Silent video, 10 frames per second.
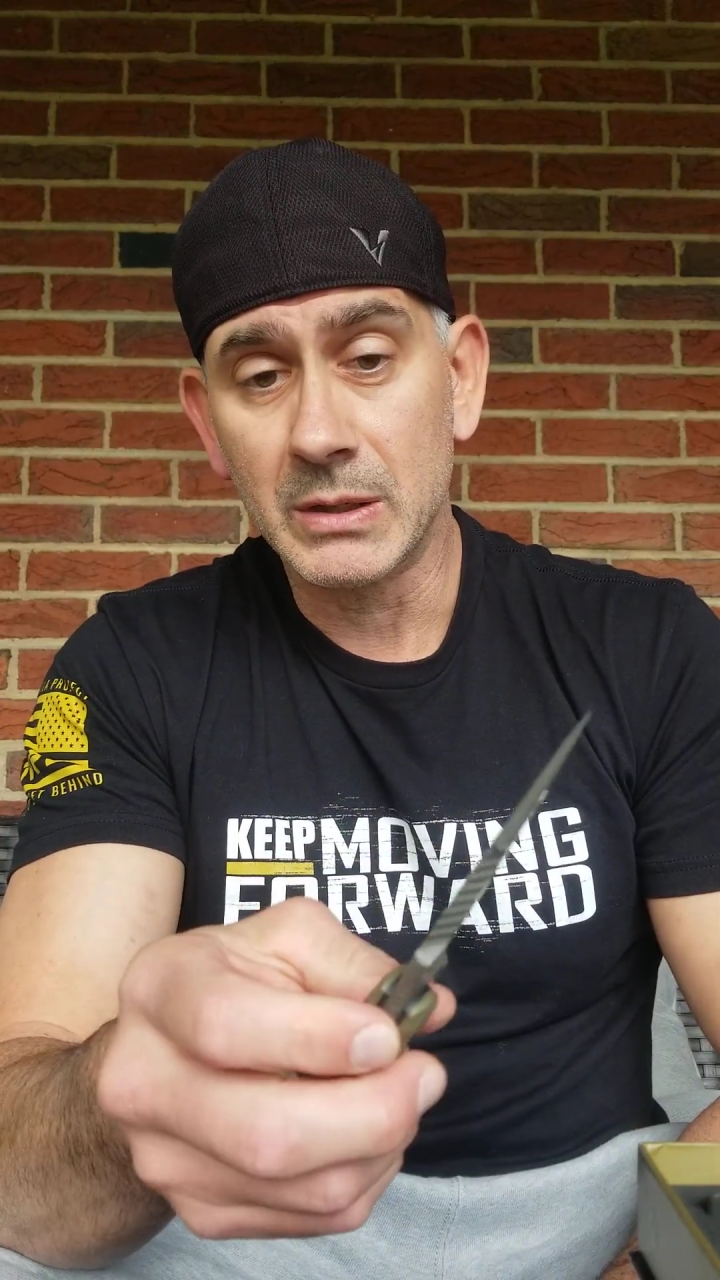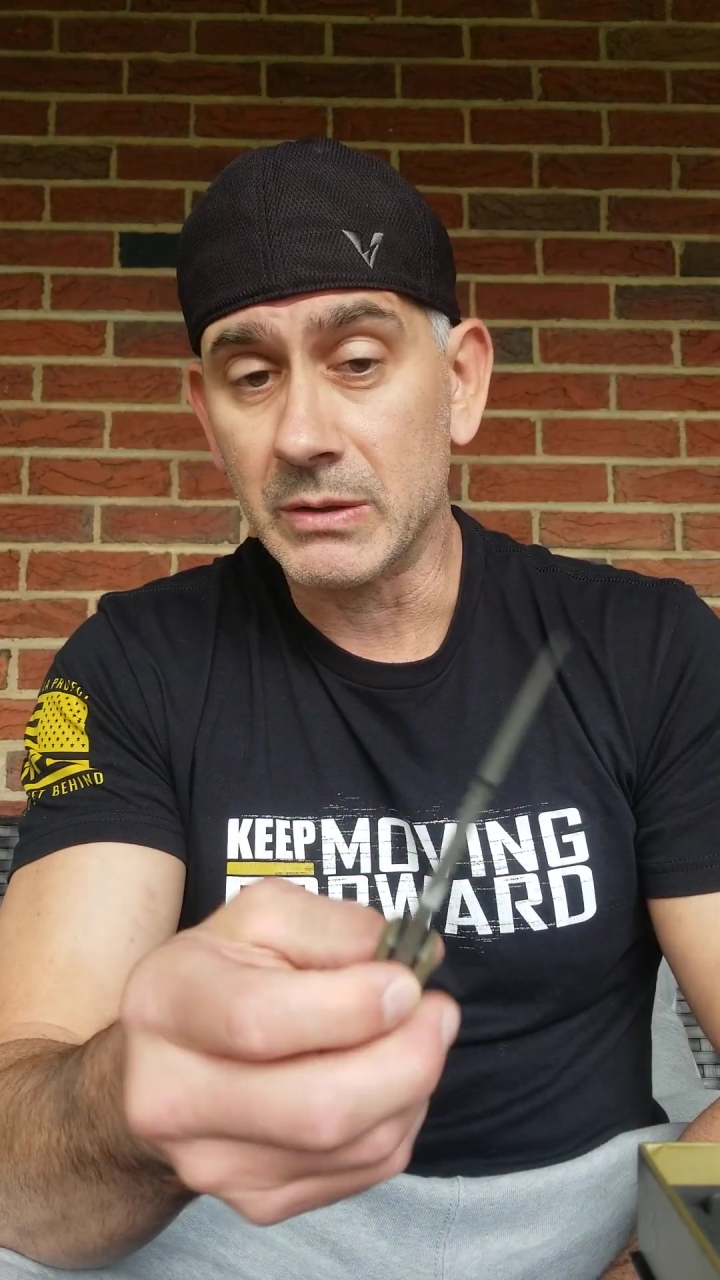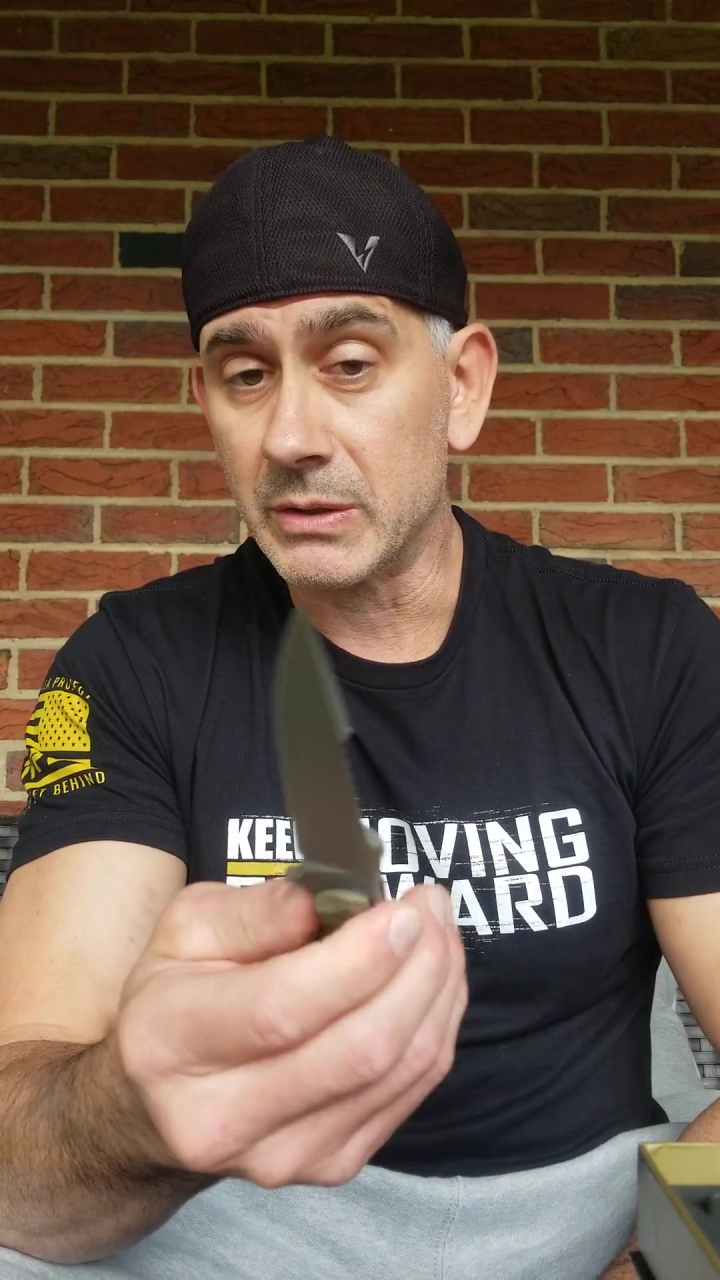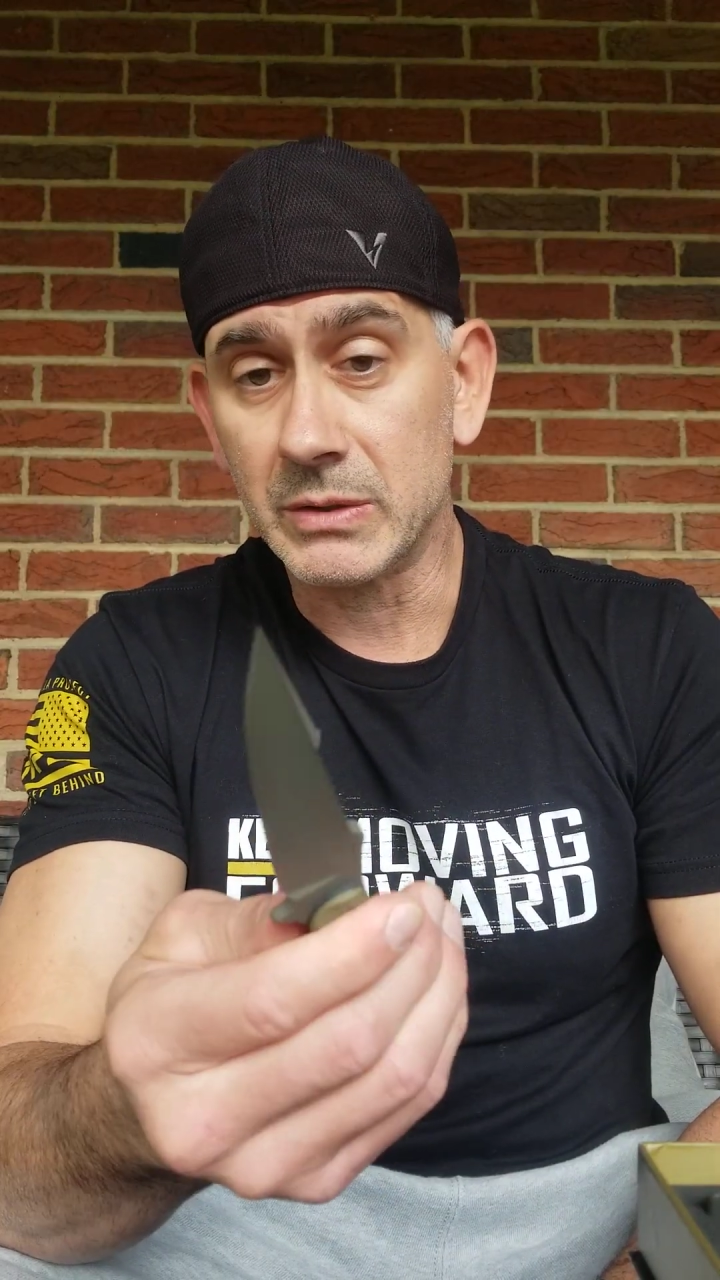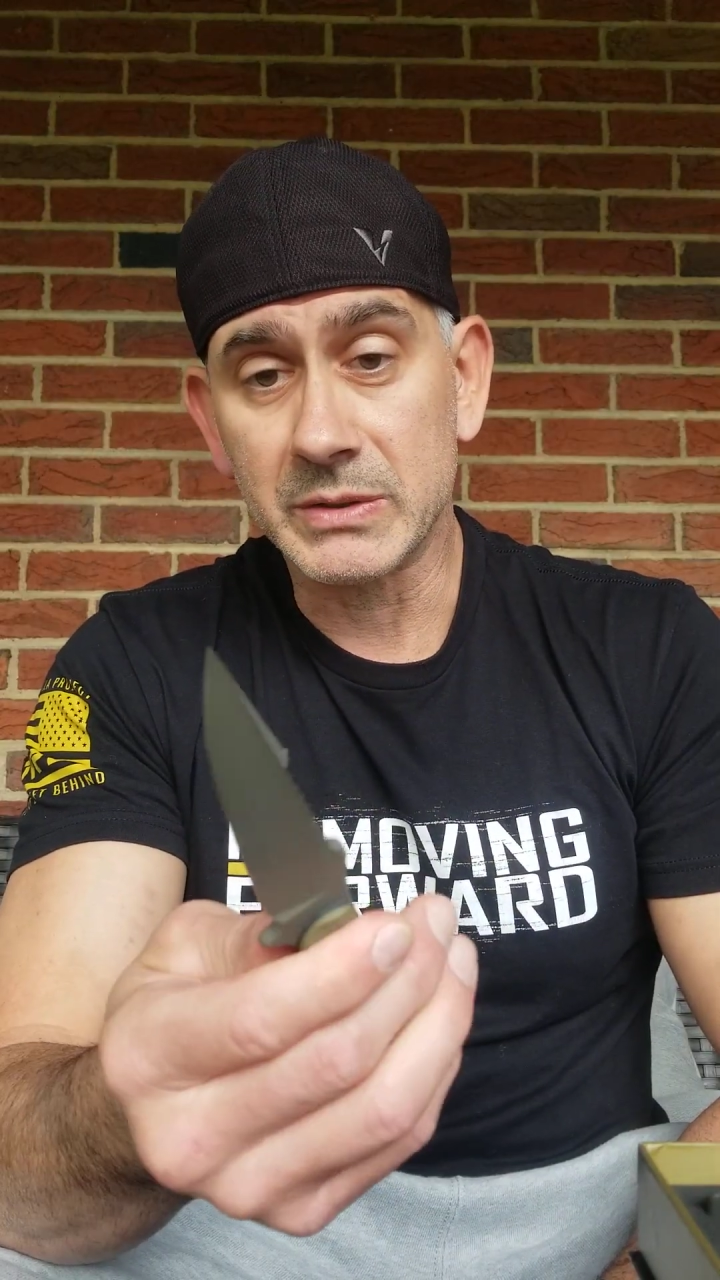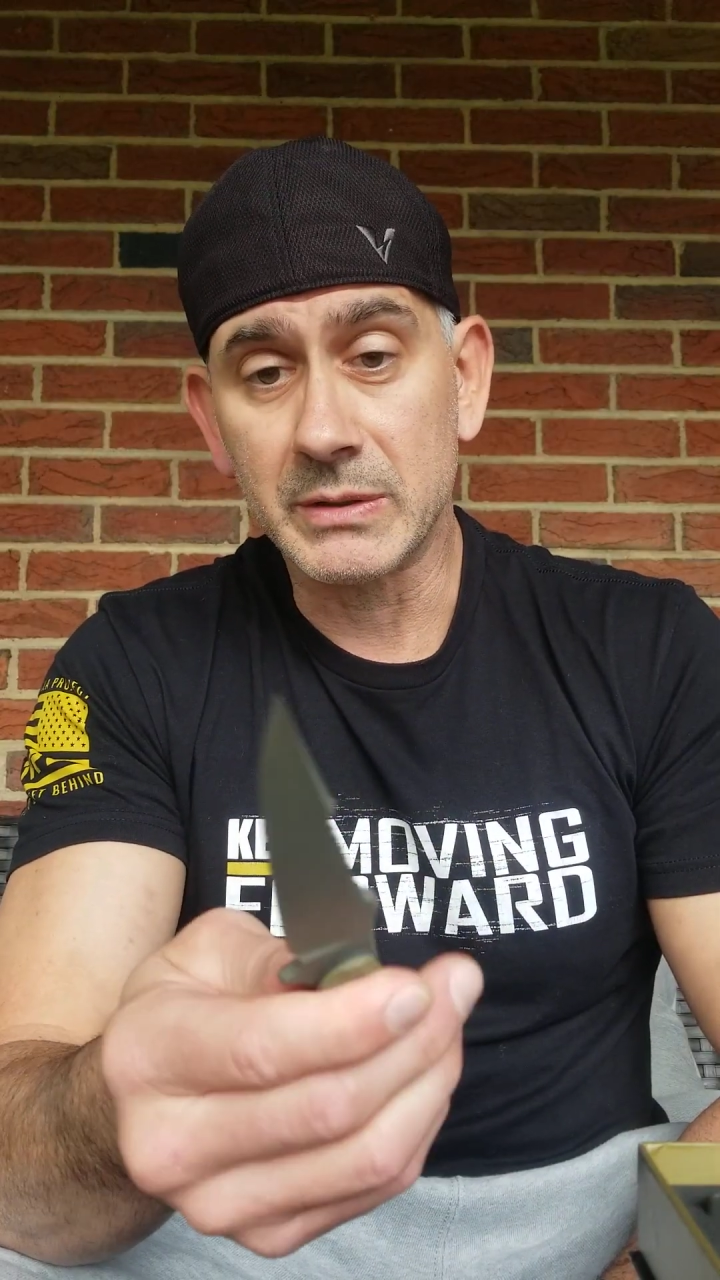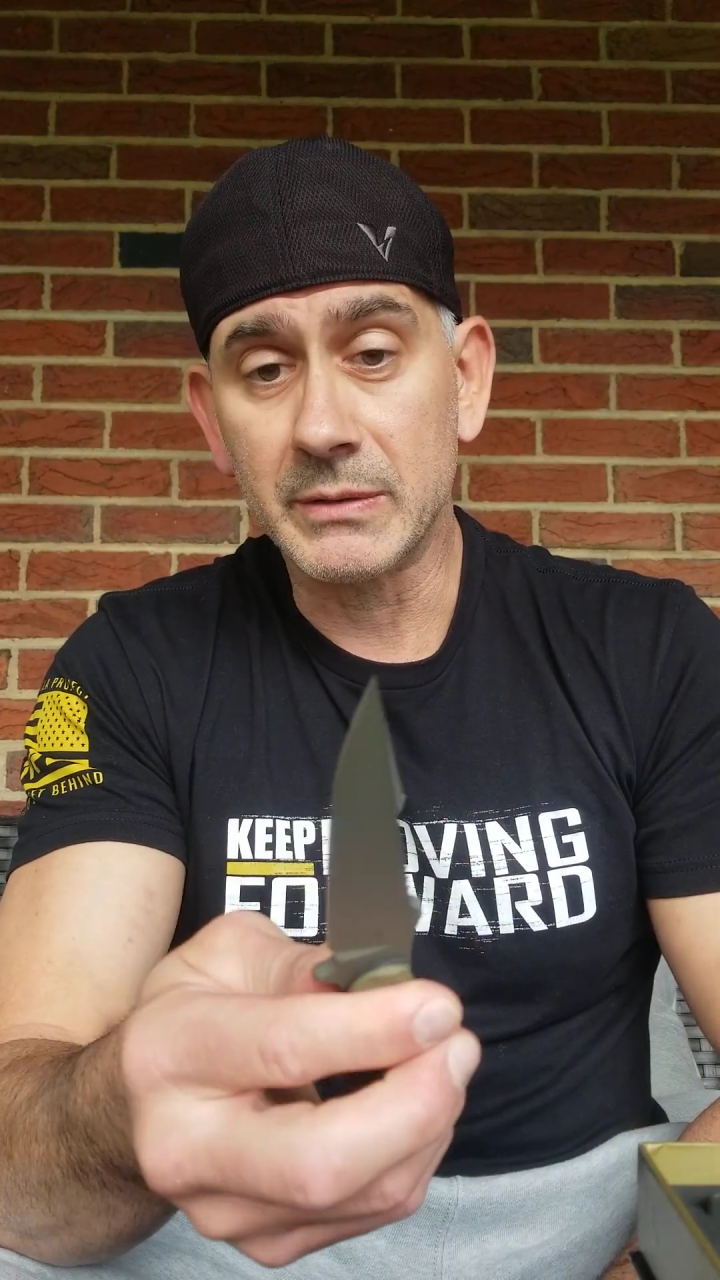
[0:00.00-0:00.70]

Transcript: You could use it